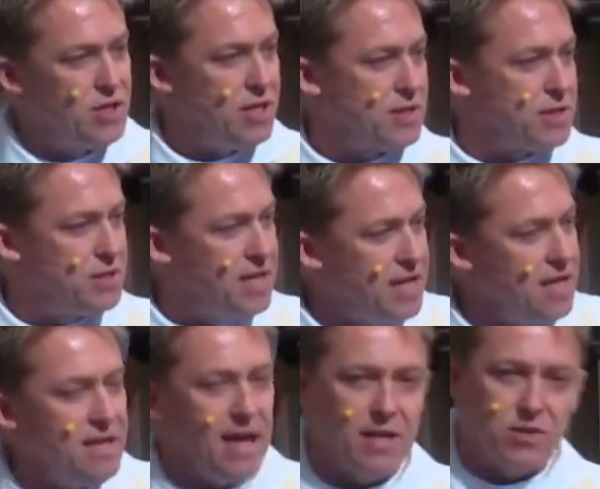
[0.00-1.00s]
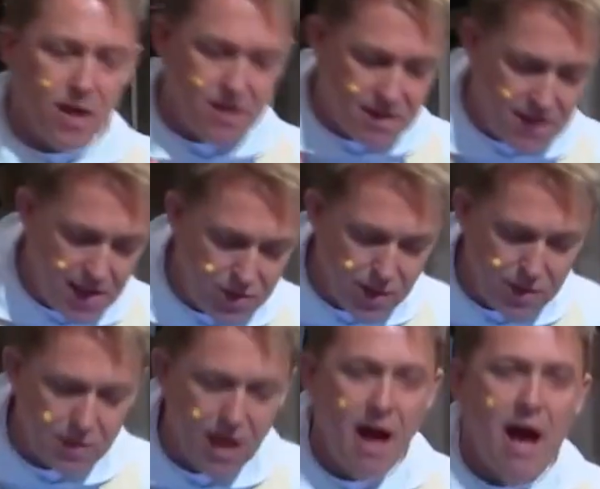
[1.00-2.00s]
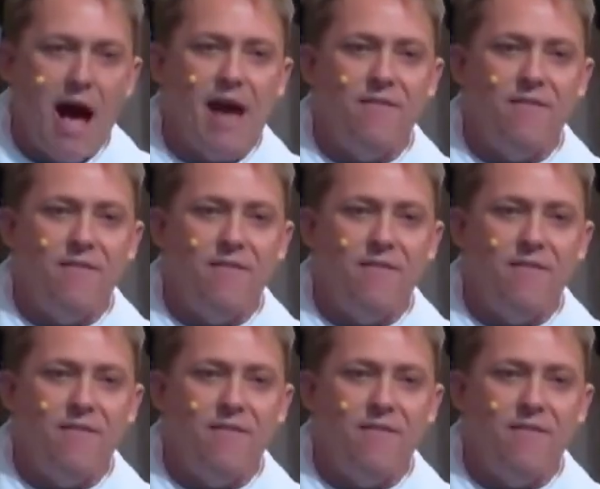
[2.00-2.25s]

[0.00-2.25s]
Jesus did and tried to teach us, I